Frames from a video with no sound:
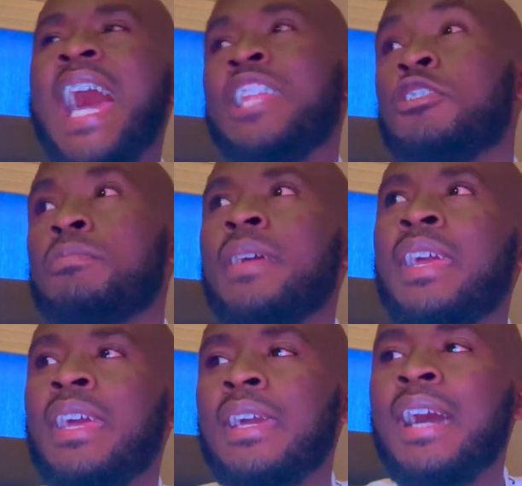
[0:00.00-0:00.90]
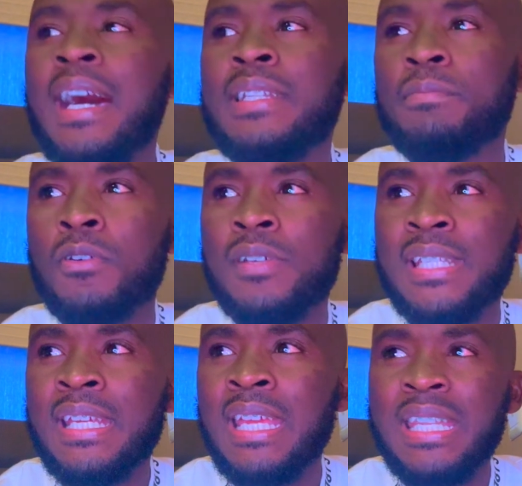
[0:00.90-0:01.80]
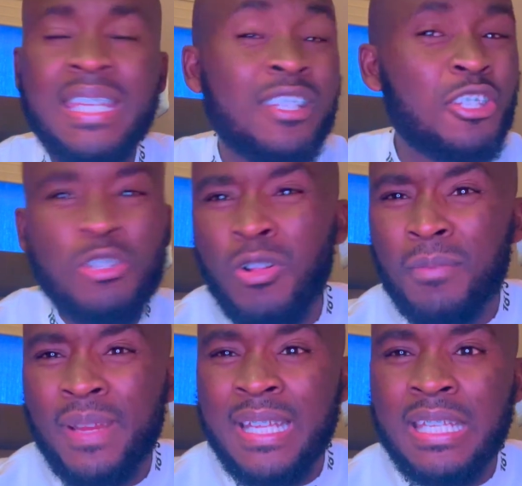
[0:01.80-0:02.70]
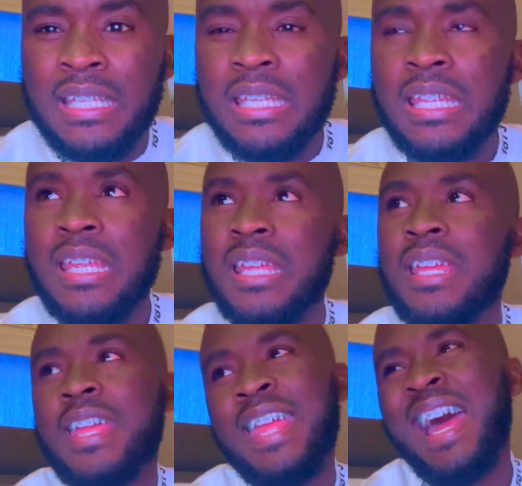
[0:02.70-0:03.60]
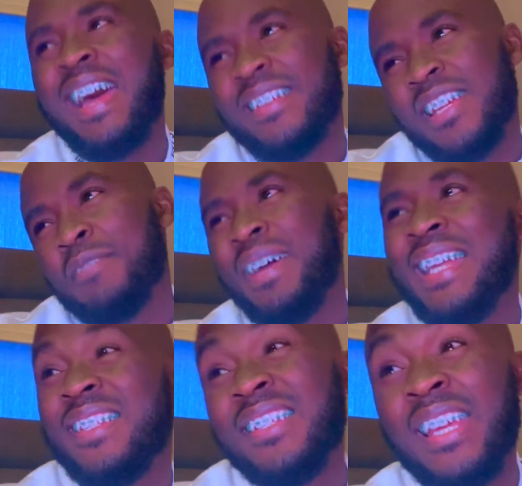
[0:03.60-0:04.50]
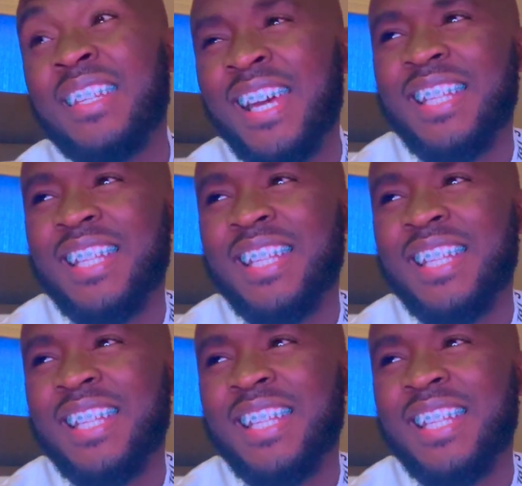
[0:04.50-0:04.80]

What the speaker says: need to pay a car deposit, installment. Yeah, shame, I delayed.